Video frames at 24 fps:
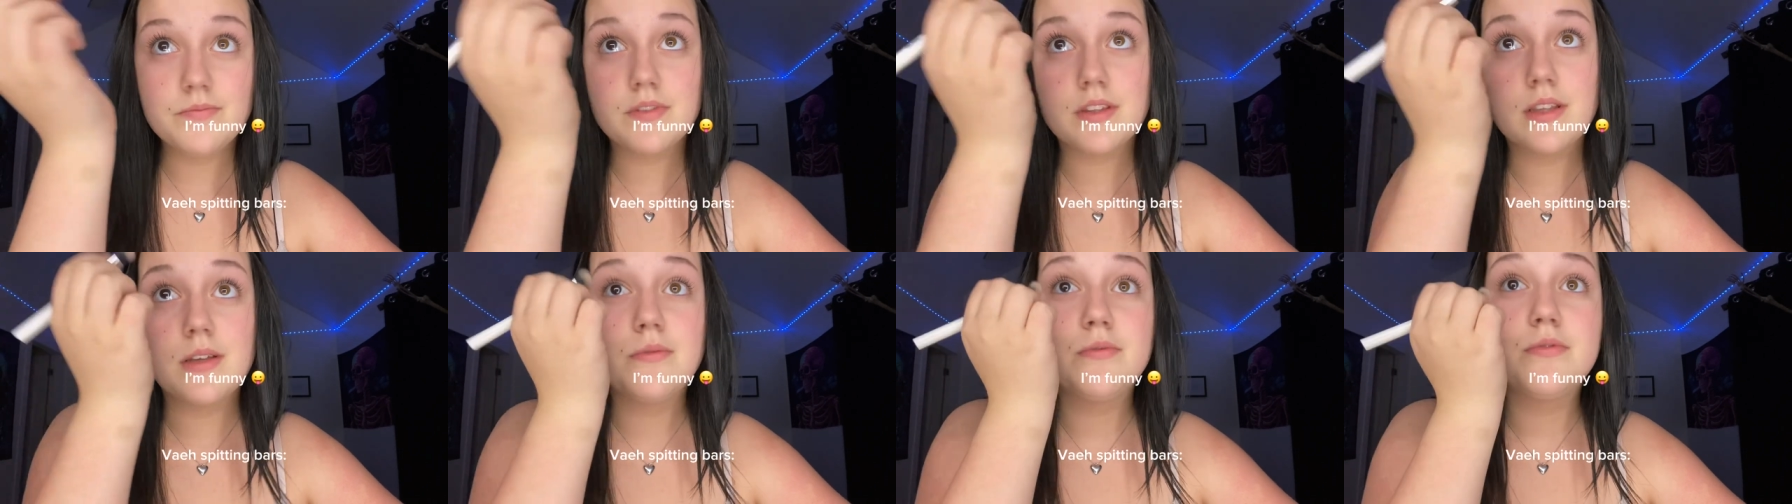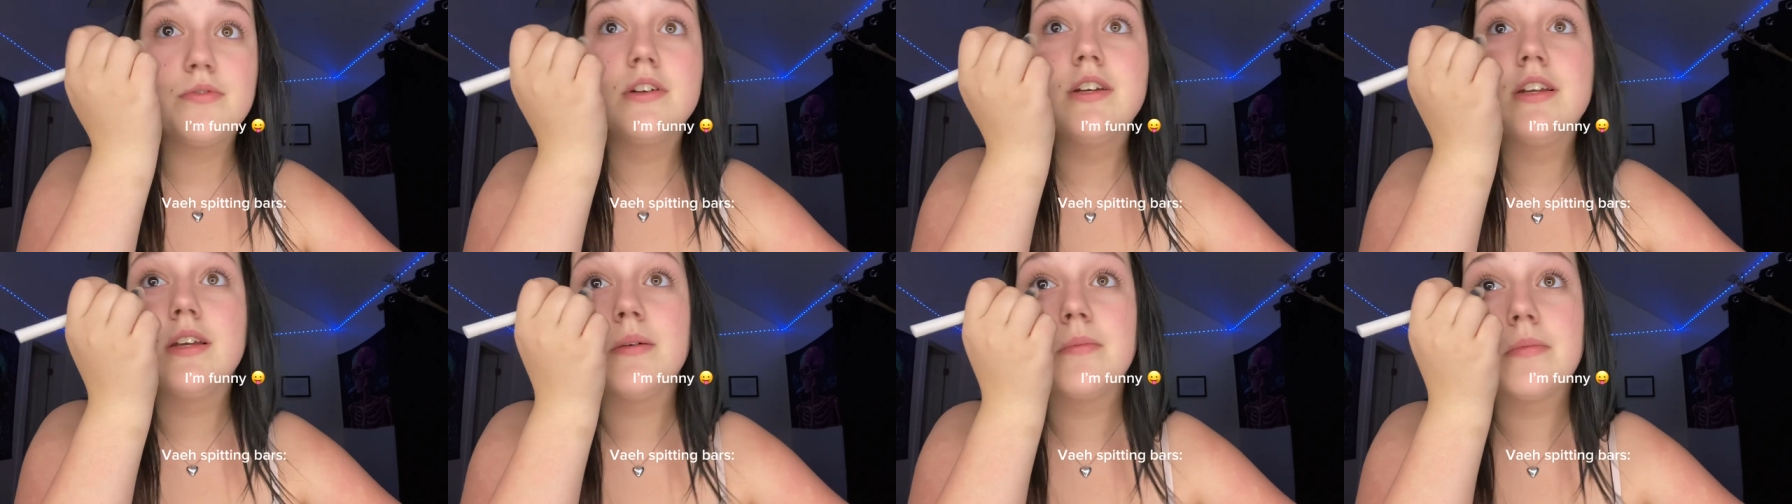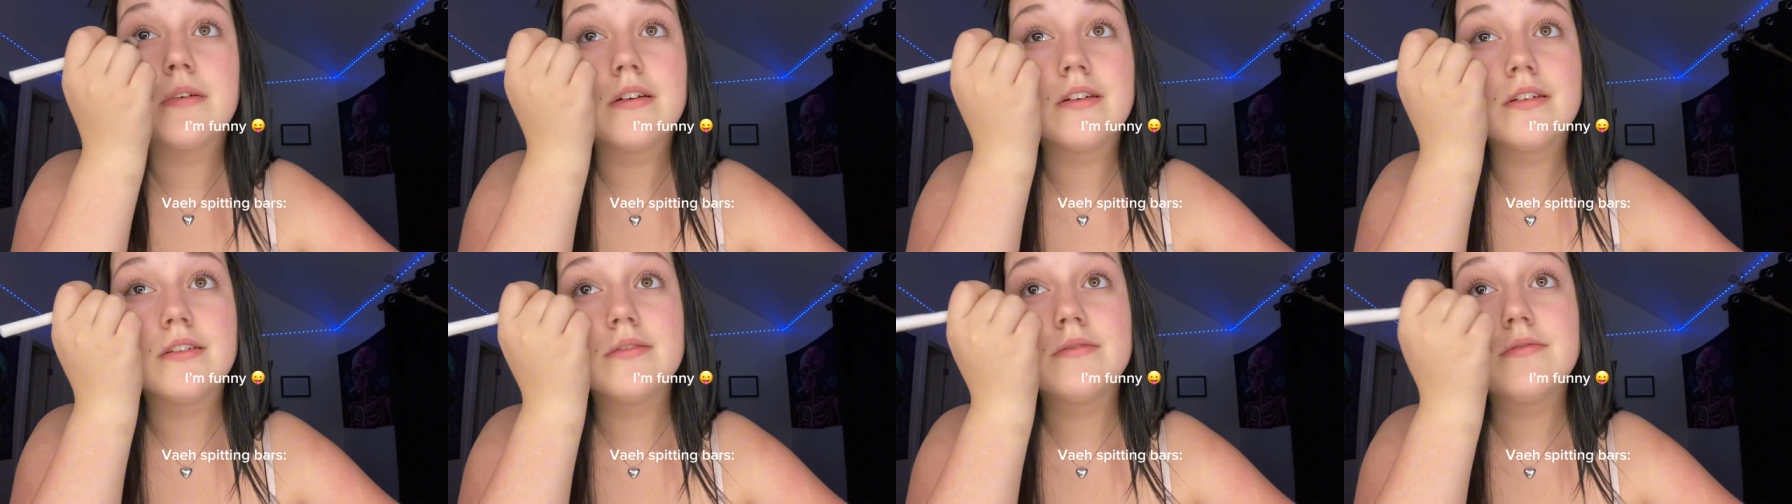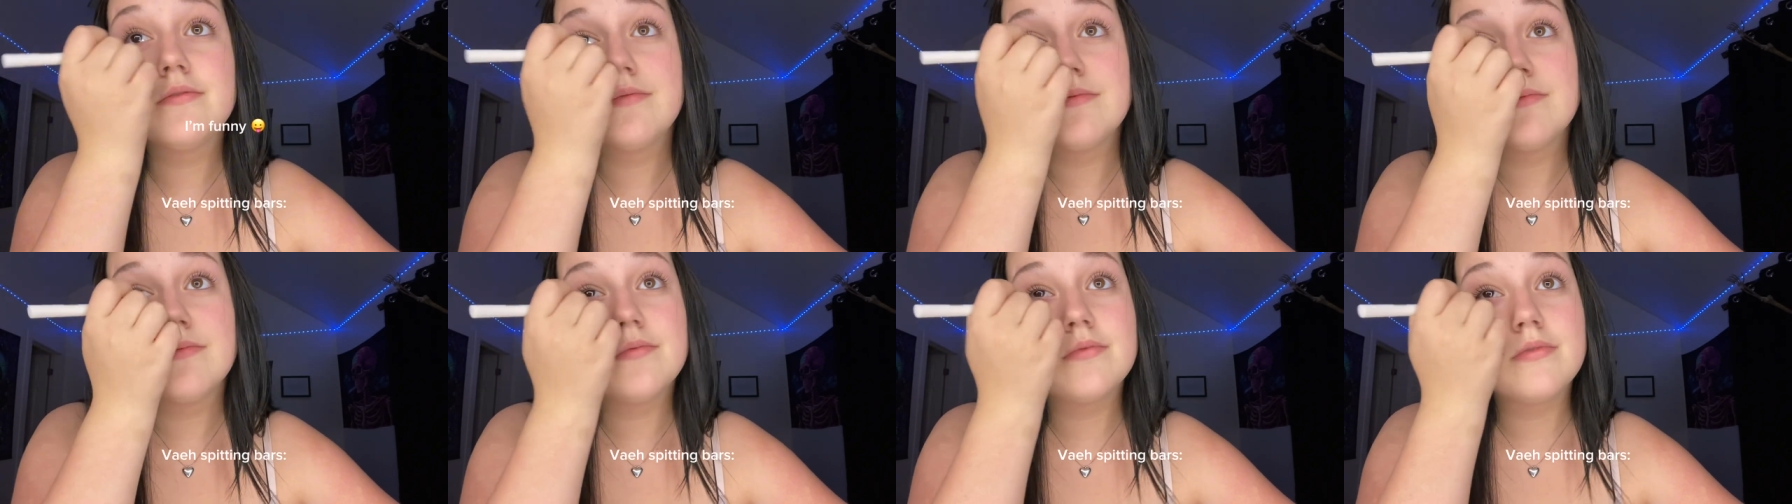I'm funny about it.
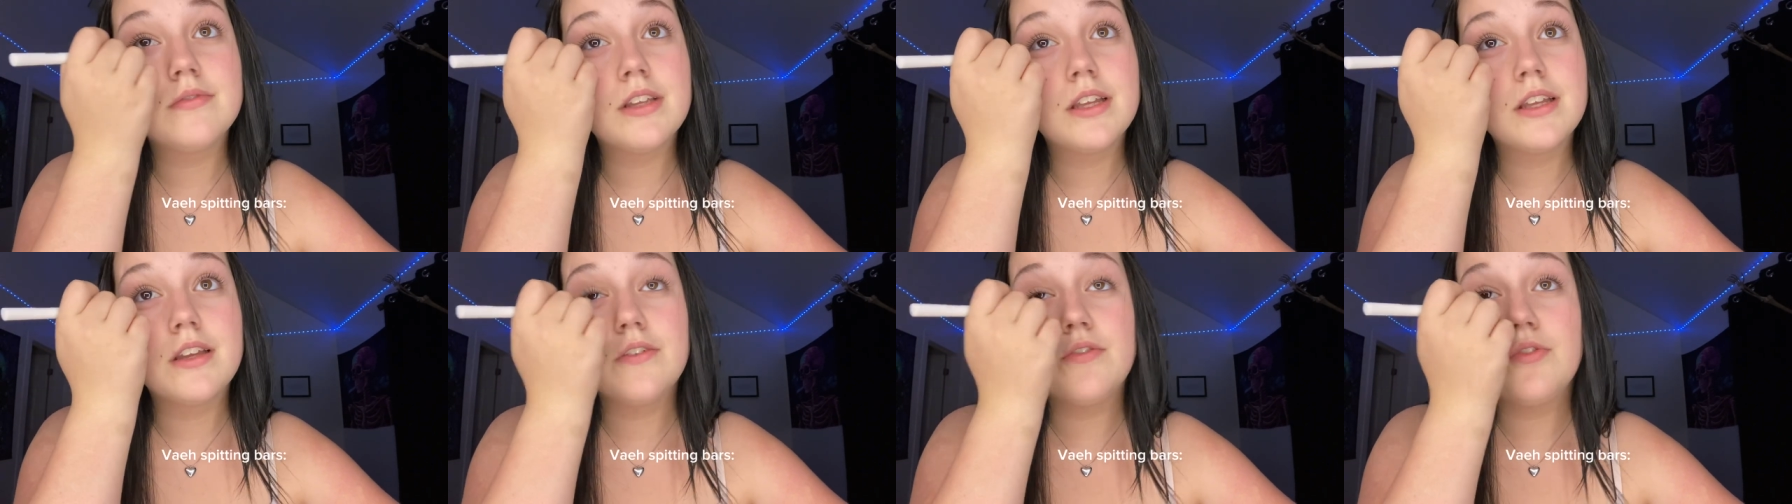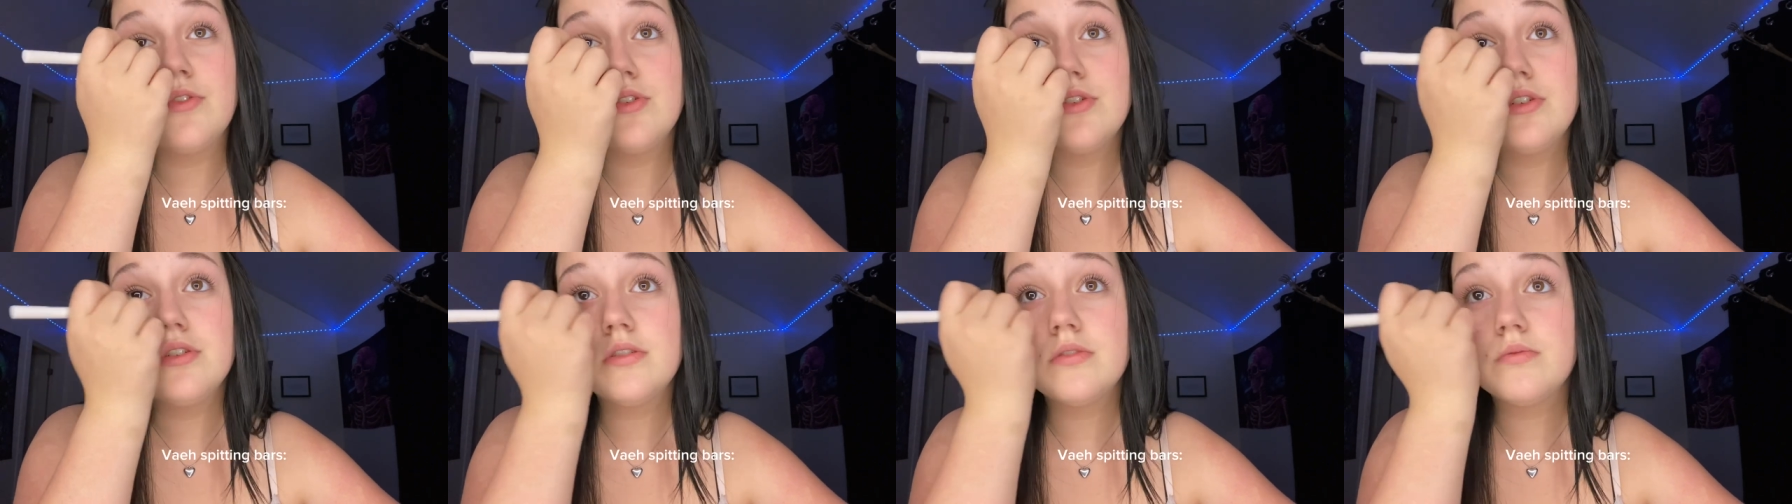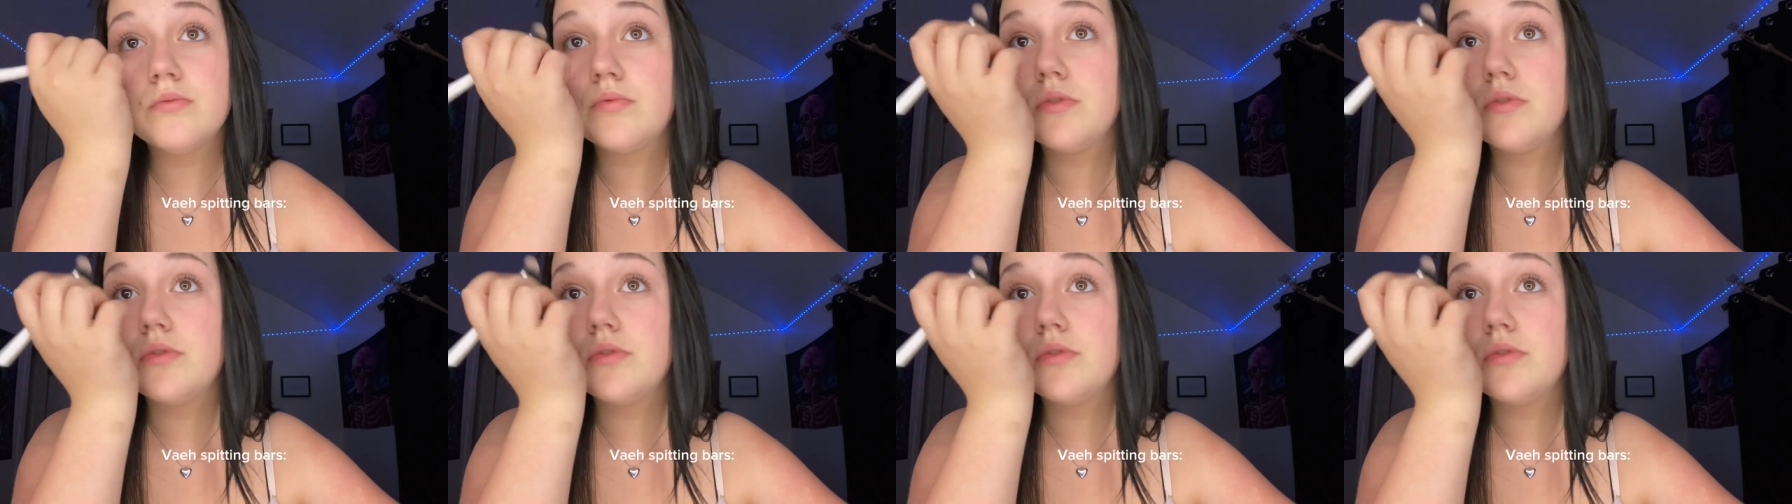Like, if you're just